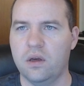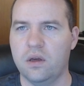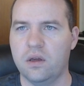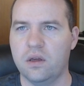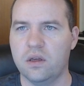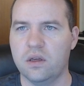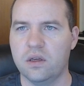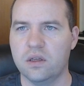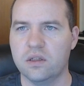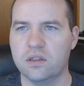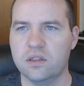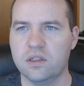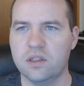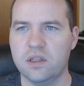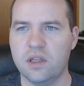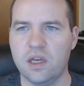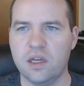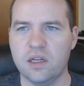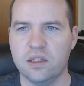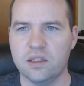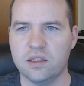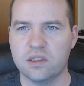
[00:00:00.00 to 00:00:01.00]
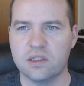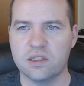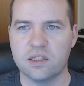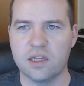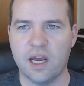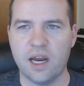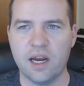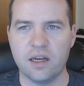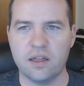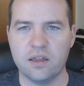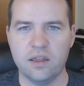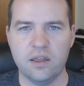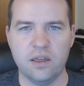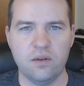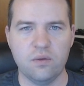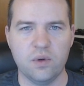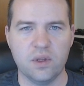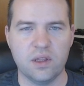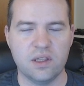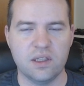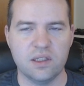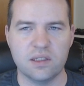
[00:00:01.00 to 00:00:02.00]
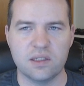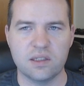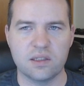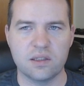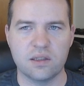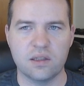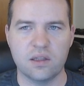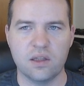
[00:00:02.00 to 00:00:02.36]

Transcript: Isn't that exactly what this the